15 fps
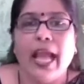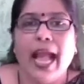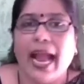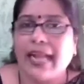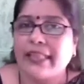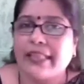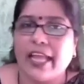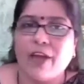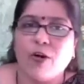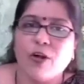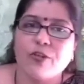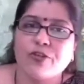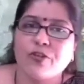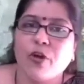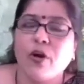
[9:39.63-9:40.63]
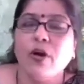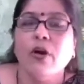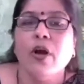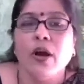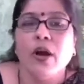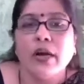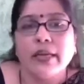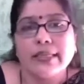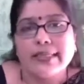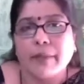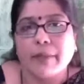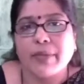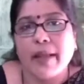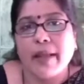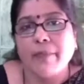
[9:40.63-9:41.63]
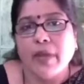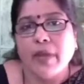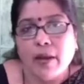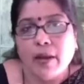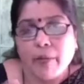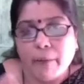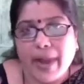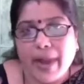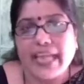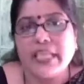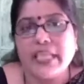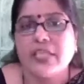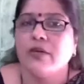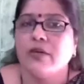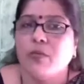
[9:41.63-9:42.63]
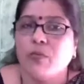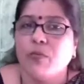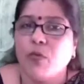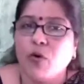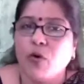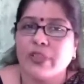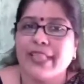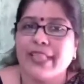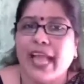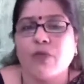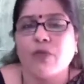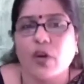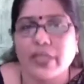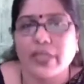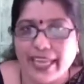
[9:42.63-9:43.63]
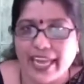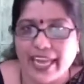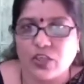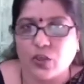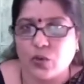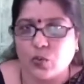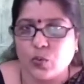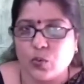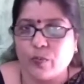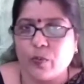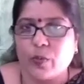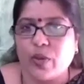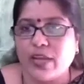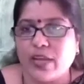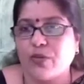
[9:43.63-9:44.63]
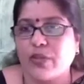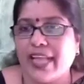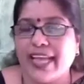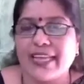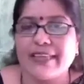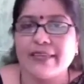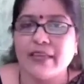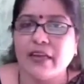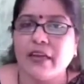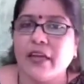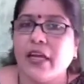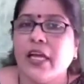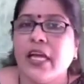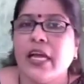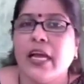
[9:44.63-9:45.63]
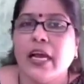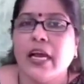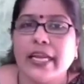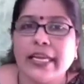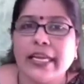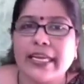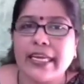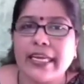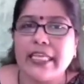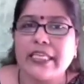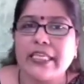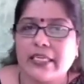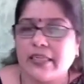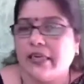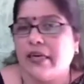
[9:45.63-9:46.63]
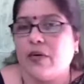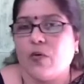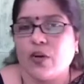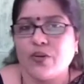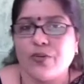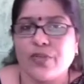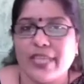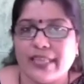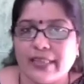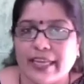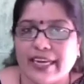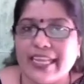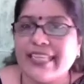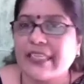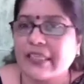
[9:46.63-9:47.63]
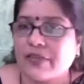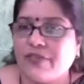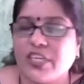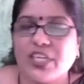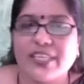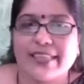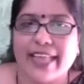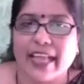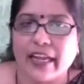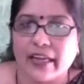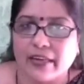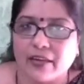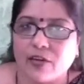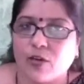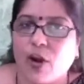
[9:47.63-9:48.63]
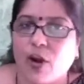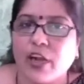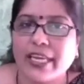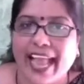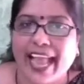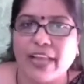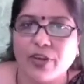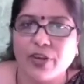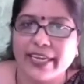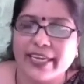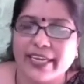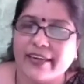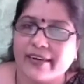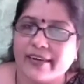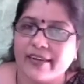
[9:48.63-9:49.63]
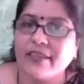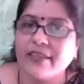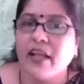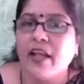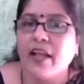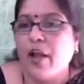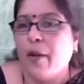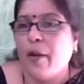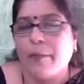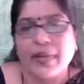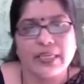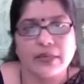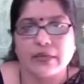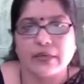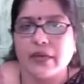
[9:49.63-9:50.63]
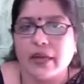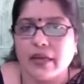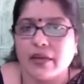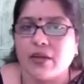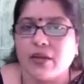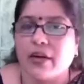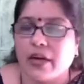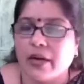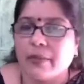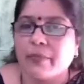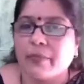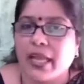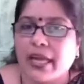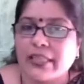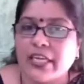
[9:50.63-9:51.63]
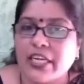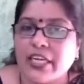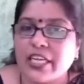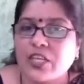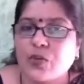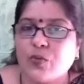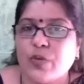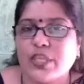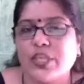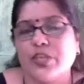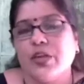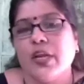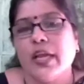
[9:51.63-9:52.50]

and they also sometimes bite more than what they can chew okay so there is a increased uh, what you say the risk which is taken not calculated risk but um, other risks which